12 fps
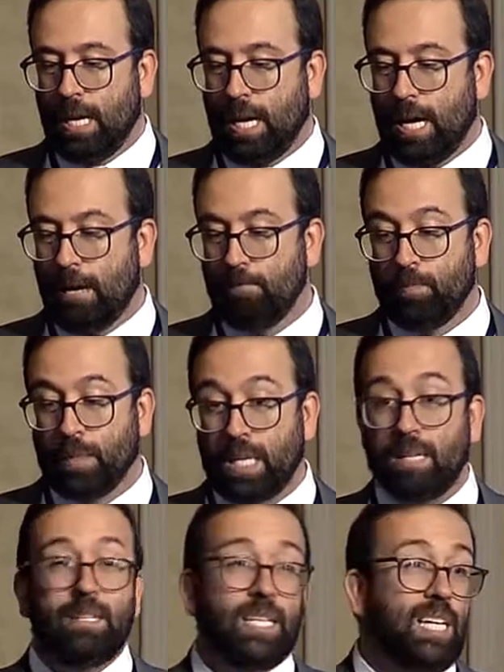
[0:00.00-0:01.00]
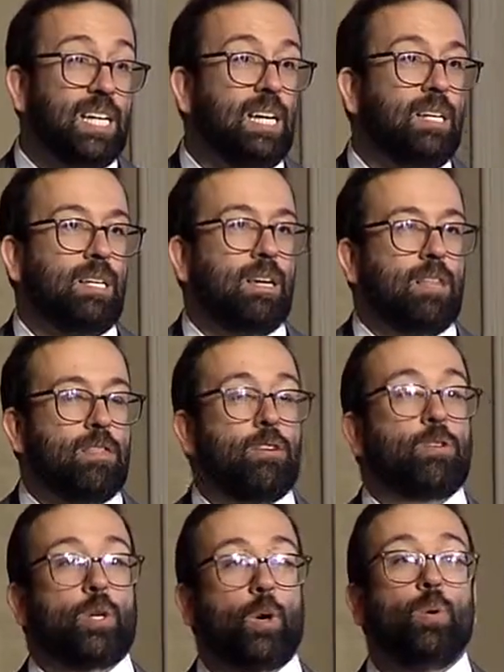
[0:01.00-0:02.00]
Um, indeed,
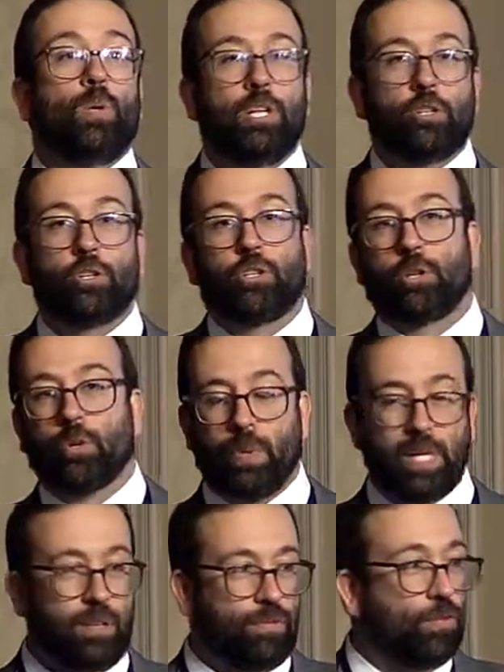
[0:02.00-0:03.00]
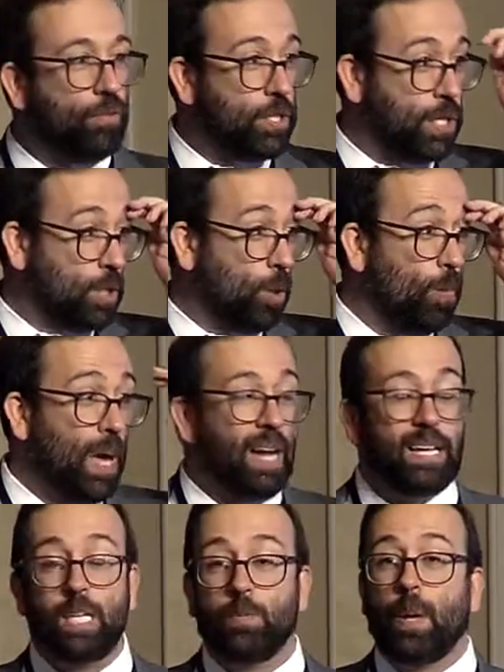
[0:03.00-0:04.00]
there's a whole literature, and even Francesco
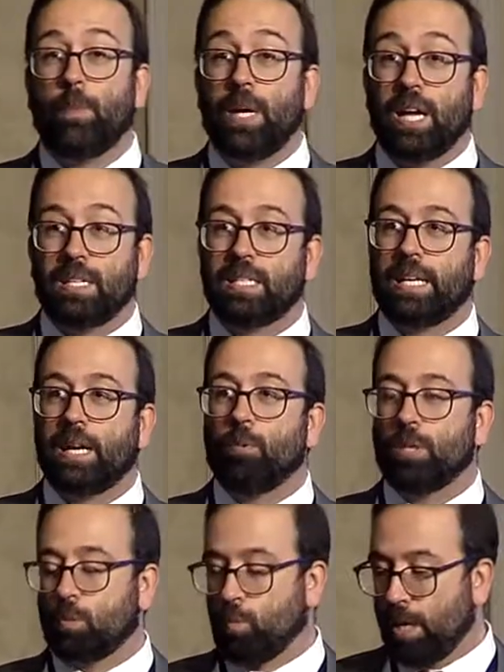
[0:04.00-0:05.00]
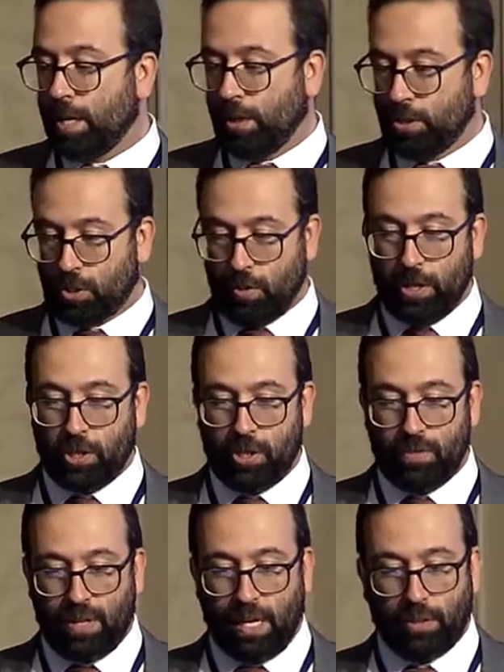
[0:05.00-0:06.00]
Bianchi's paper yesterday was one illustration
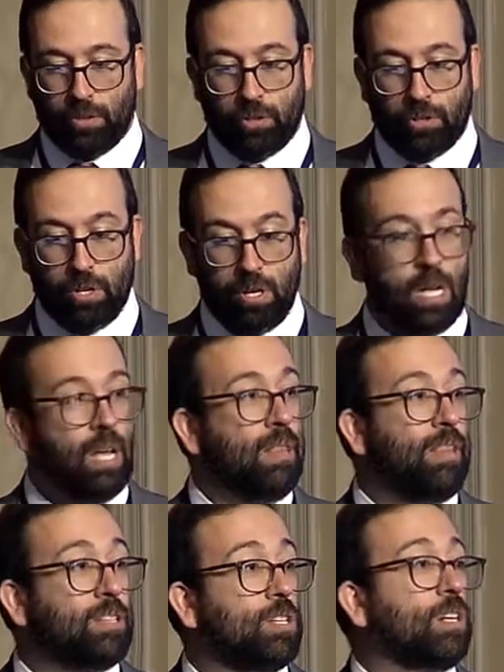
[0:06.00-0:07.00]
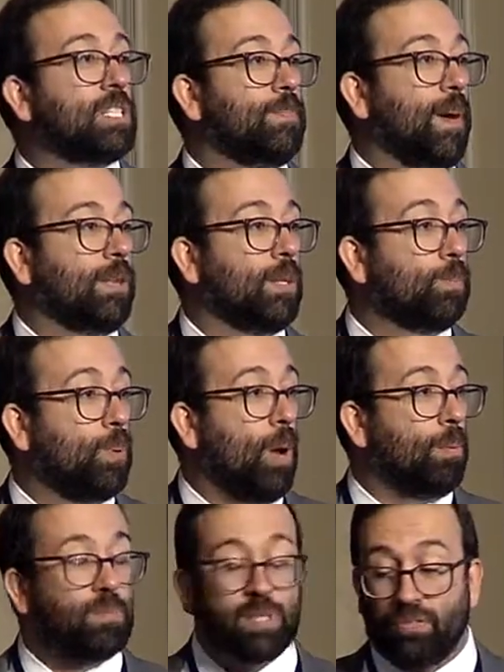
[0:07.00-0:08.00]
of that literature, that talks about the
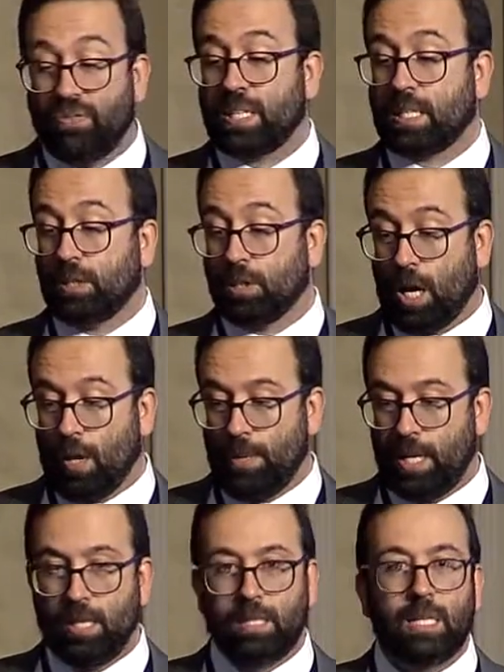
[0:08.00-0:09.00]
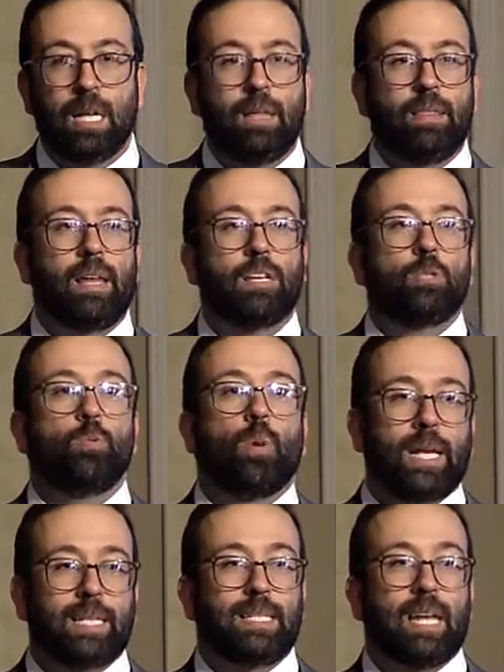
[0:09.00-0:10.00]
problems of fiscal dominance, that is, to what
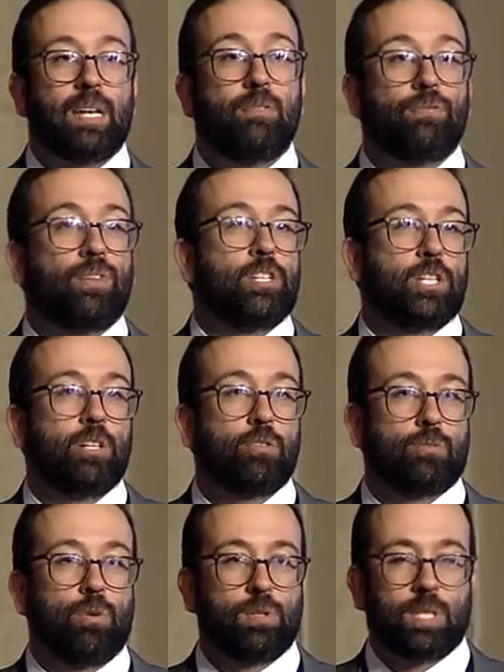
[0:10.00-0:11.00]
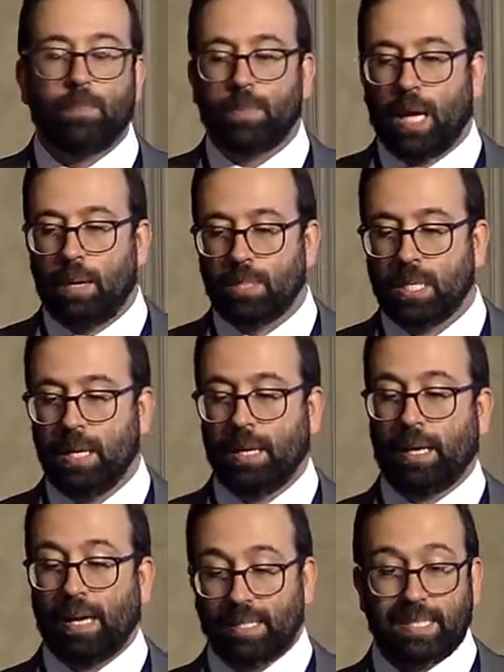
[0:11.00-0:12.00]
extent inflation control sometimes
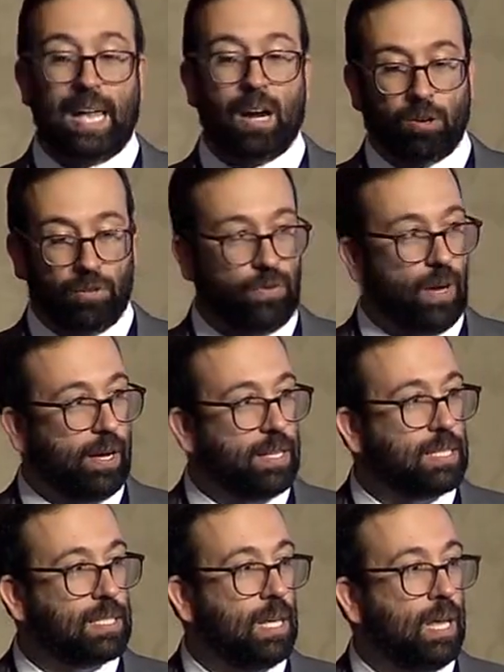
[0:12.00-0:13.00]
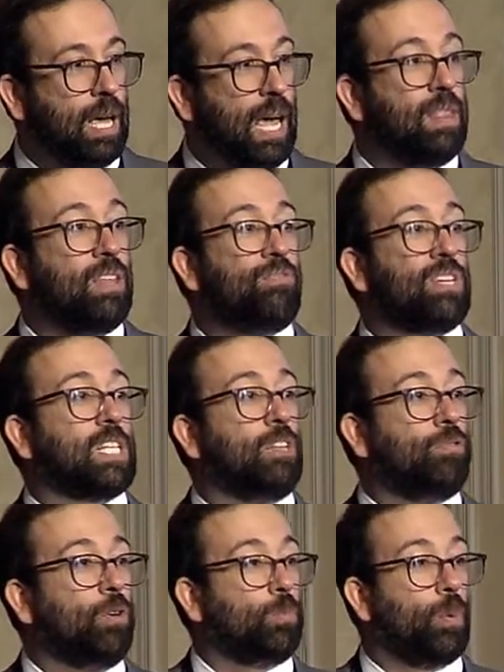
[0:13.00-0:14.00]
gets sacrificed and the fiscal
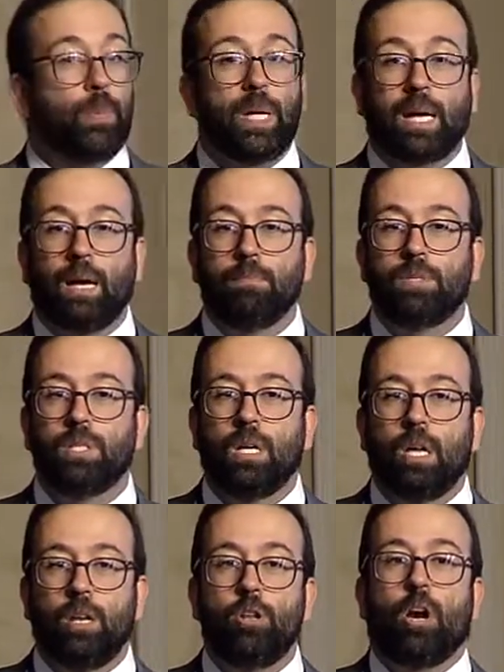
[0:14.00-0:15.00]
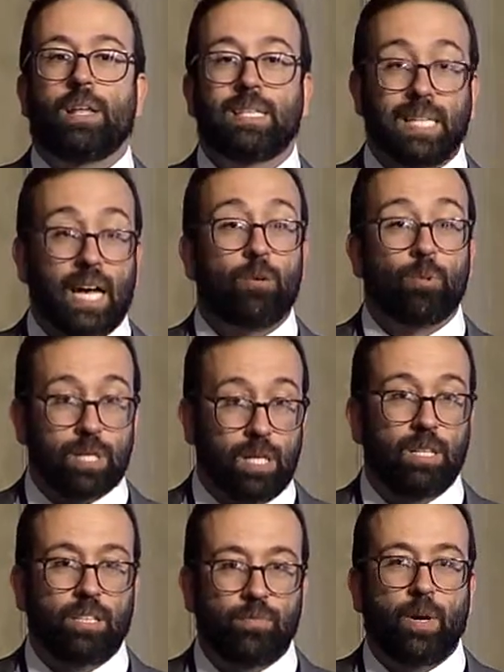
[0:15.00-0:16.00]
footprint becomes not a side
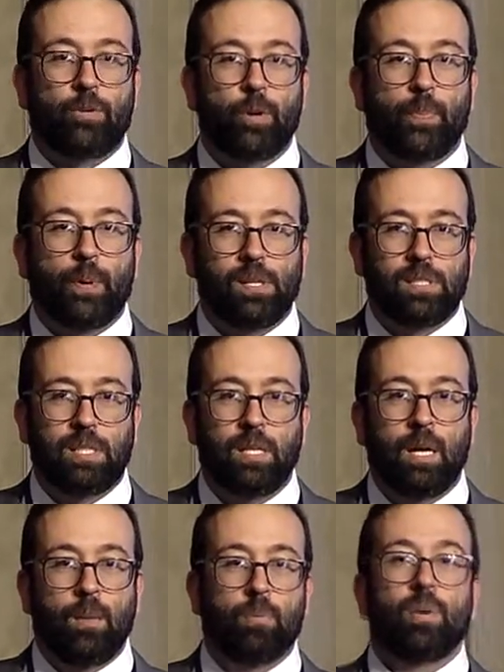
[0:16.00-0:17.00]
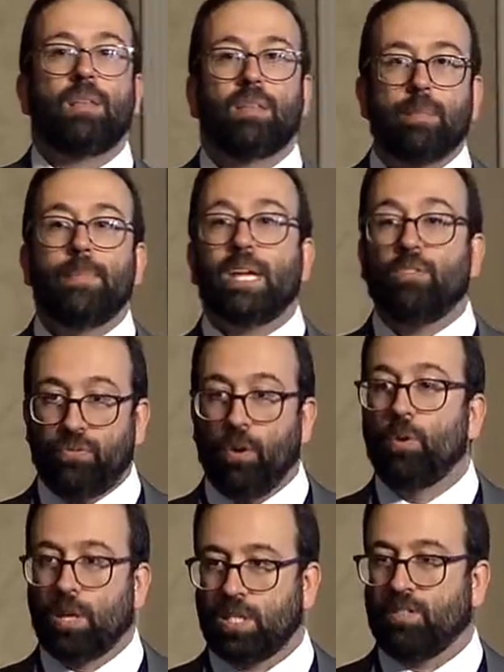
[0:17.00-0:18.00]
result of monetary policy, but rather the main
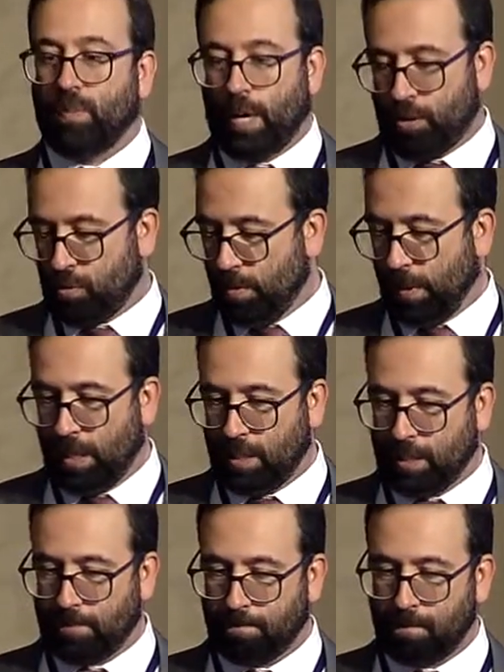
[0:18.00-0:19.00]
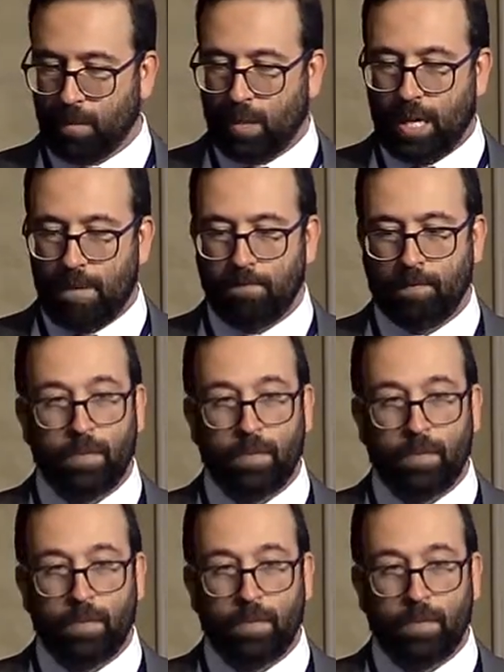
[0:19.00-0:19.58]
focus of monetary policy. Okay?